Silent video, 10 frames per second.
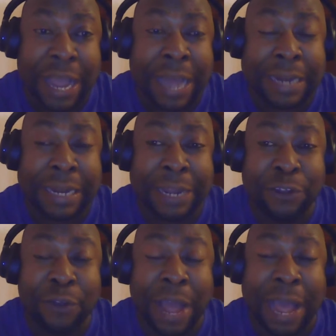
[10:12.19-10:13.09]
and then
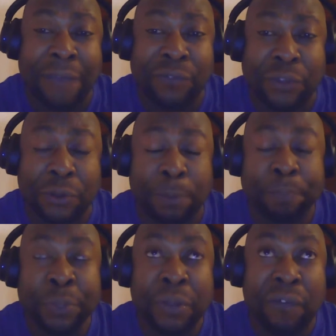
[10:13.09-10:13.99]
you have your
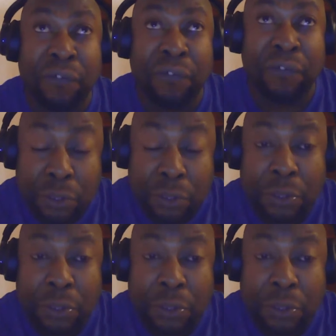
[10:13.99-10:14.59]
full